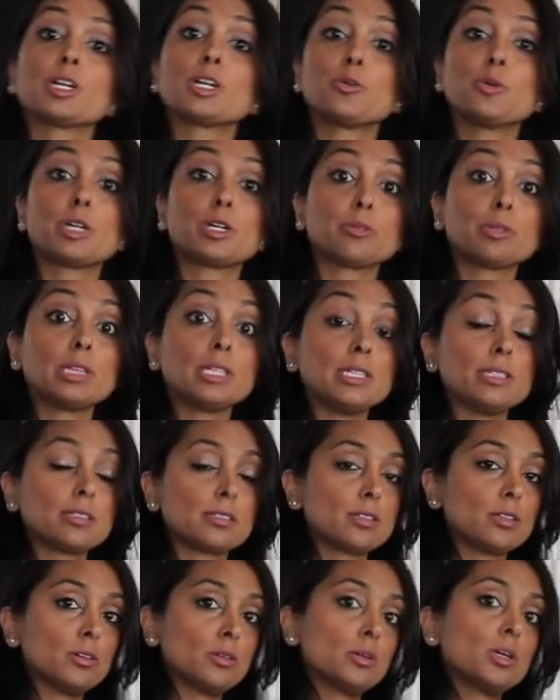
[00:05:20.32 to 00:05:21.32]
gonna quick
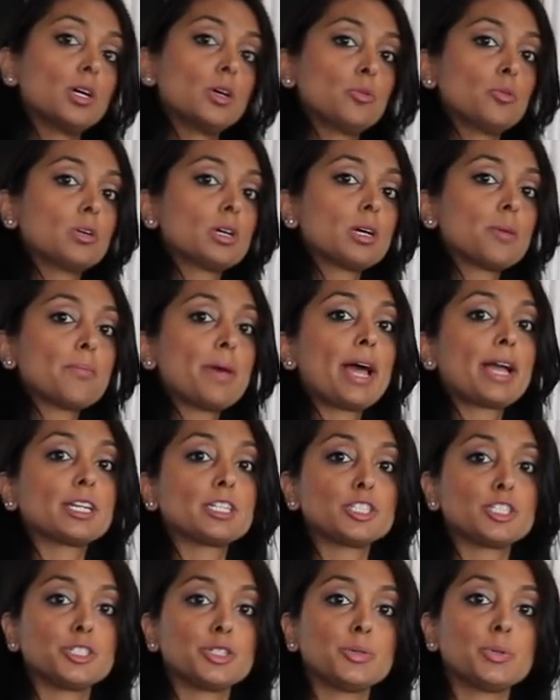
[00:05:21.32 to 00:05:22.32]
release. So we'll come back
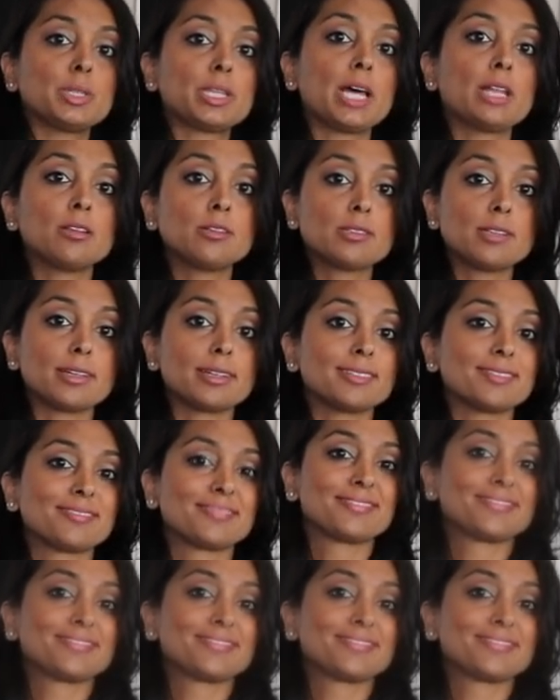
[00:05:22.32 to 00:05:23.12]
and show you what that looks like.